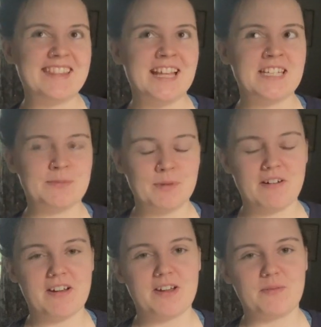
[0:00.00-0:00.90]
then
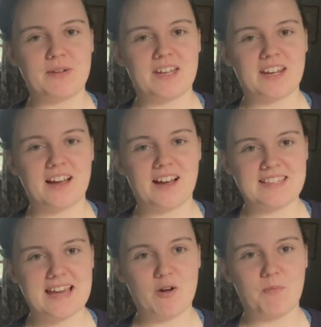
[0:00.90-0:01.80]
tomorrow we're going to
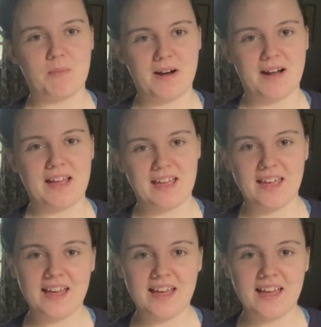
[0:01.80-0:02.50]
cut out my